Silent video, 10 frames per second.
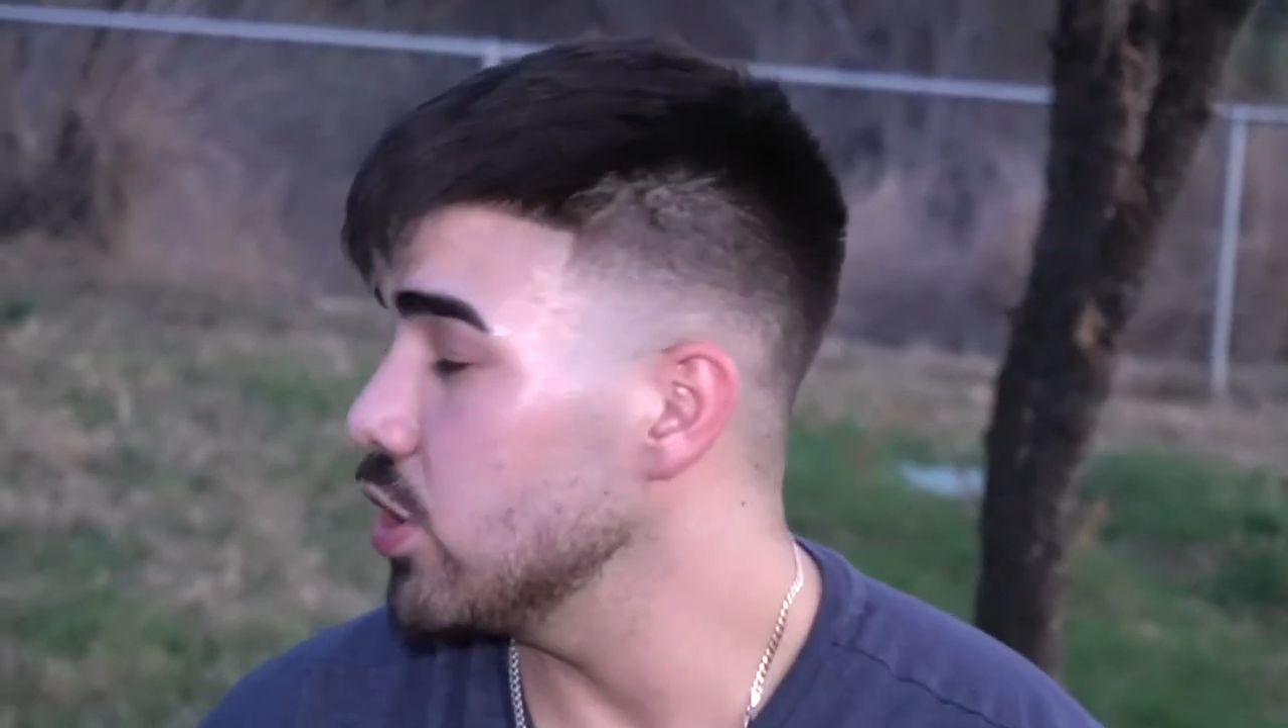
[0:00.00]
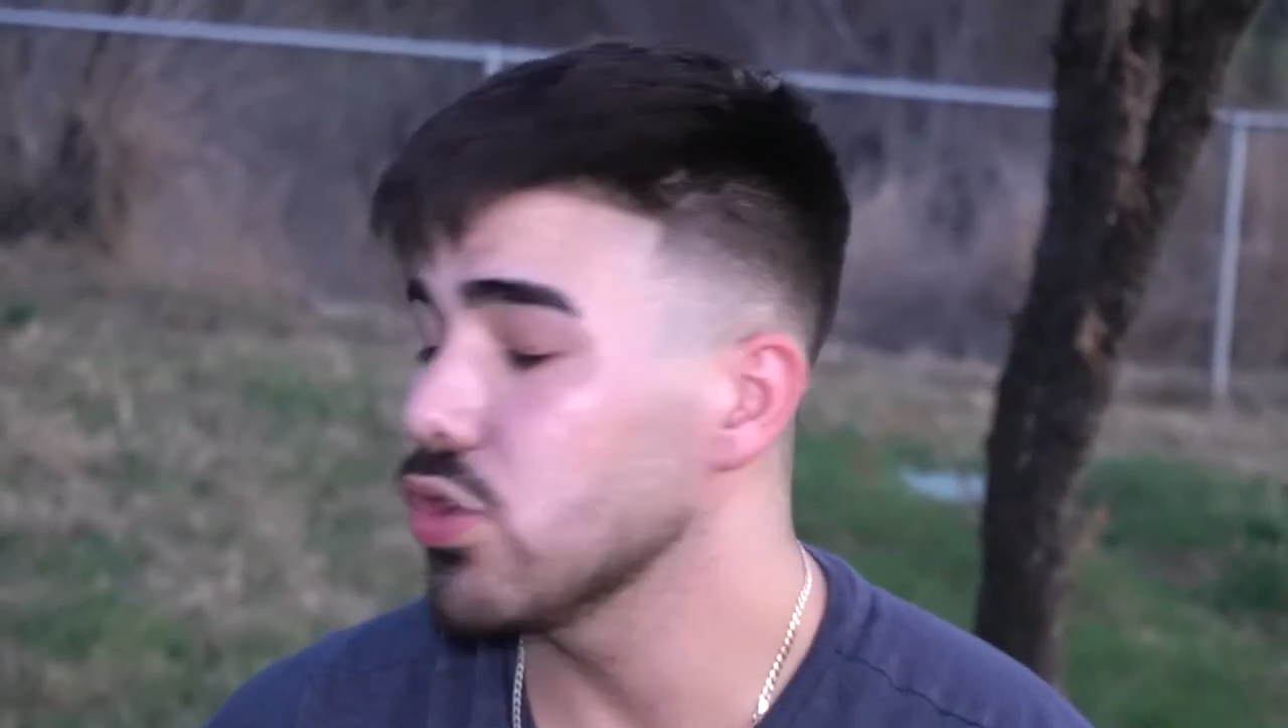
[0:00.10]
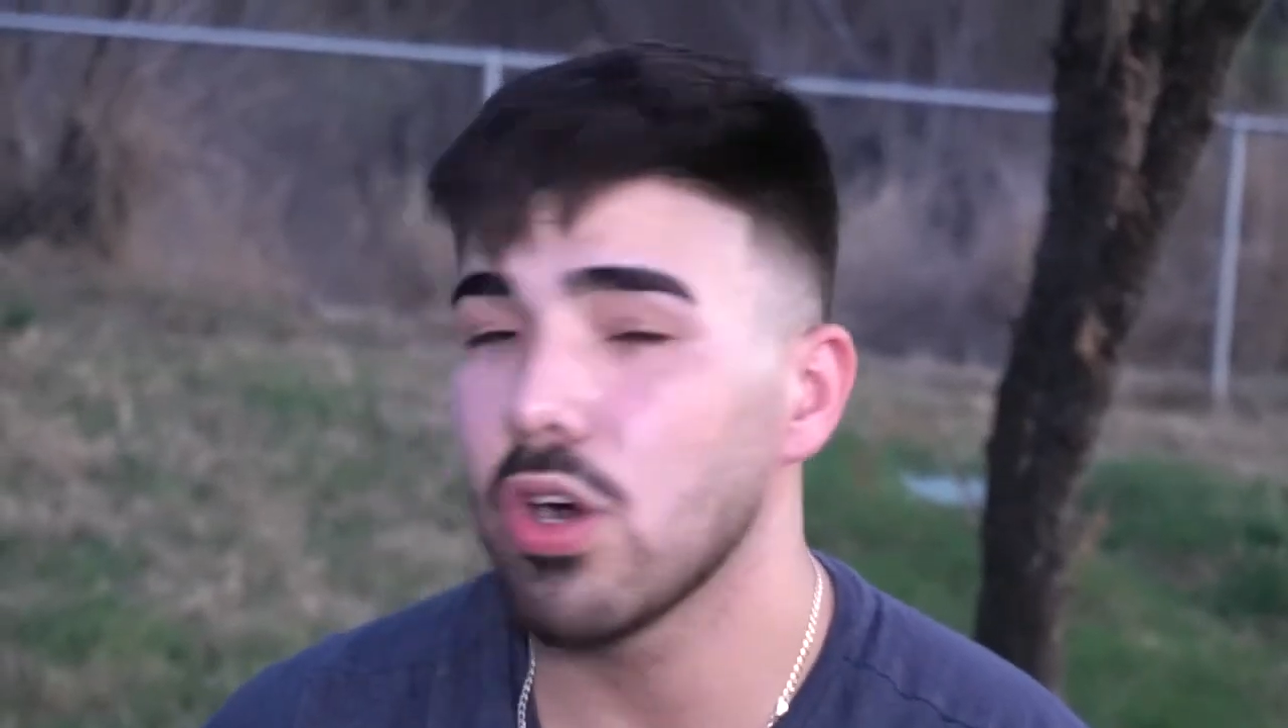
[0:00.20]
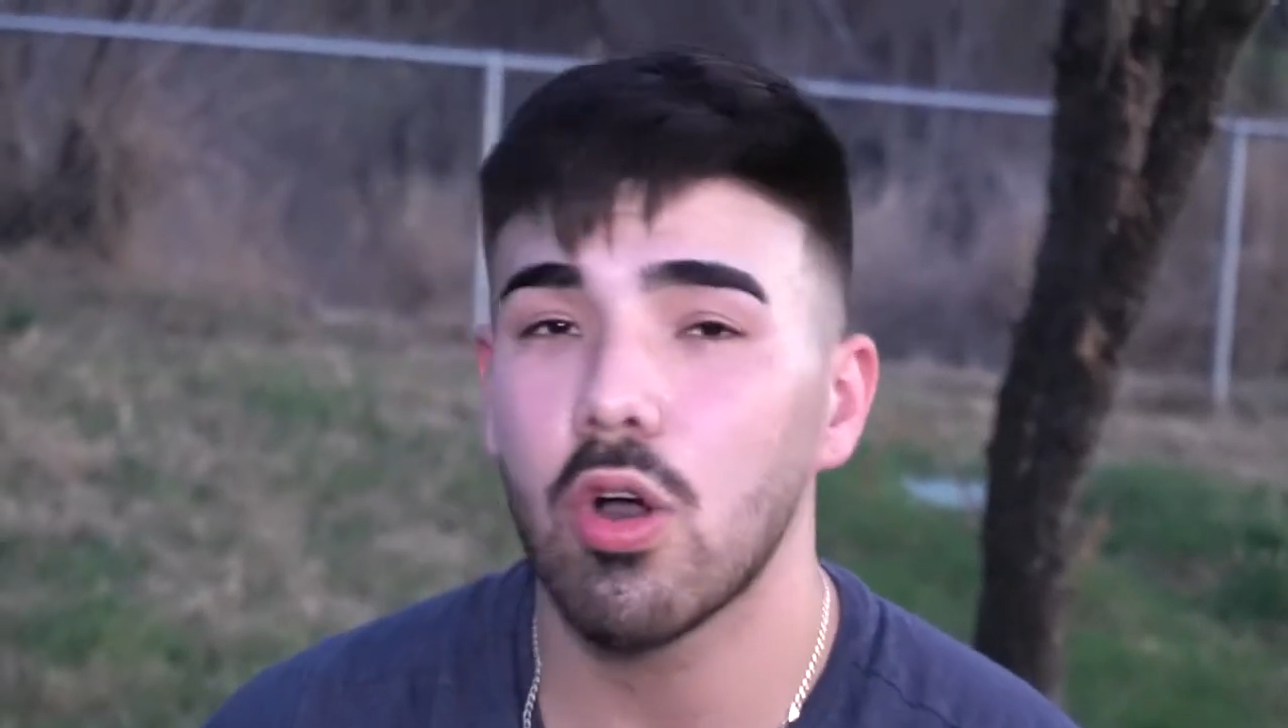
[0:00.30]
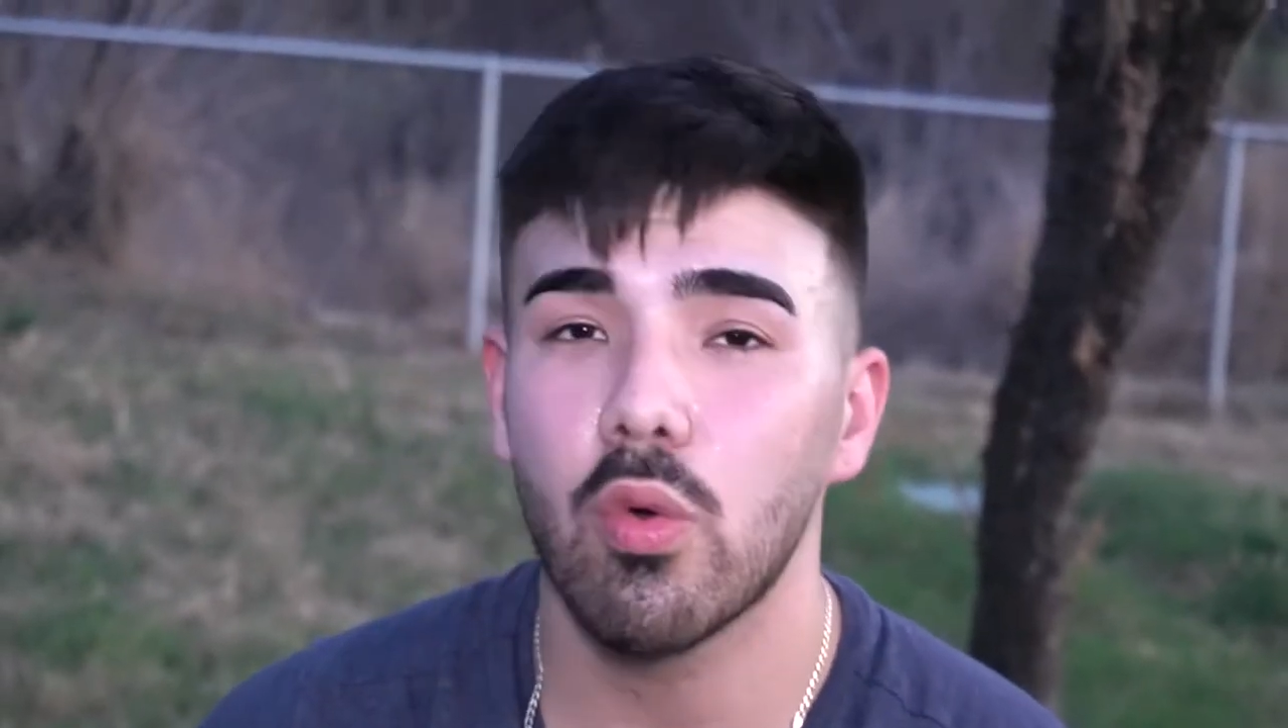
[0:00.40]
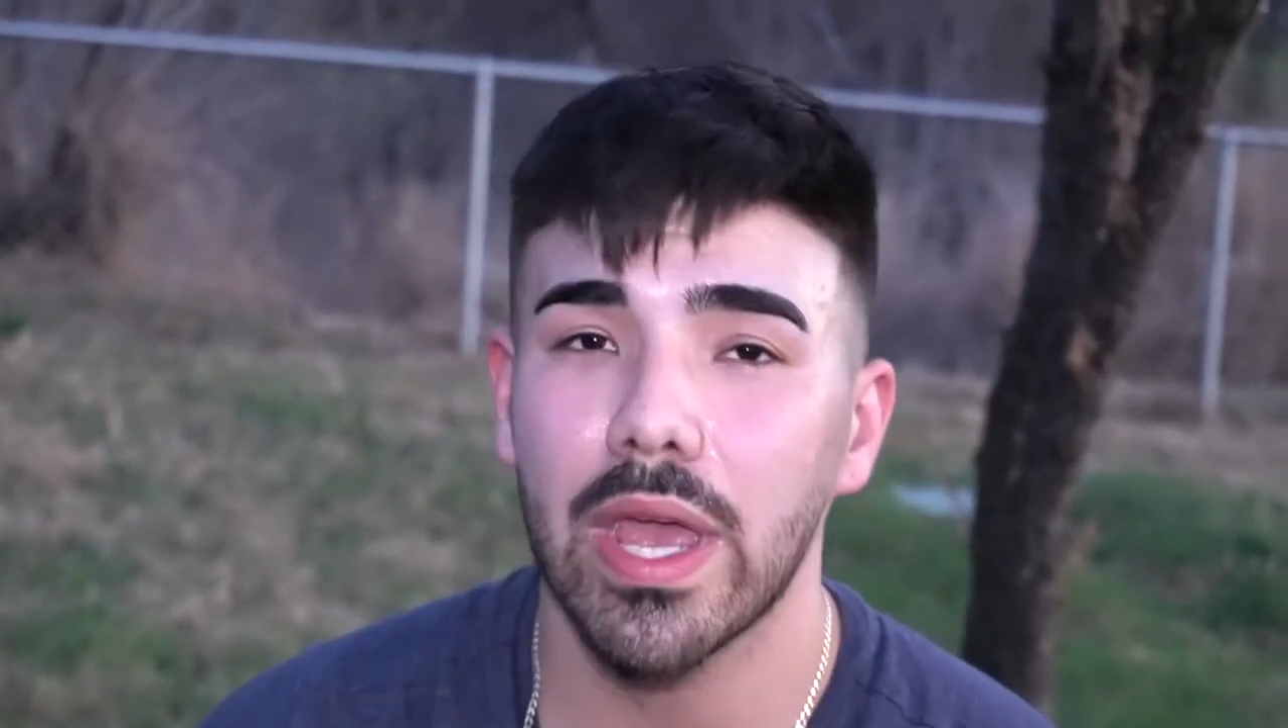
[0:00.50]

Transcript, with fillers: you the whole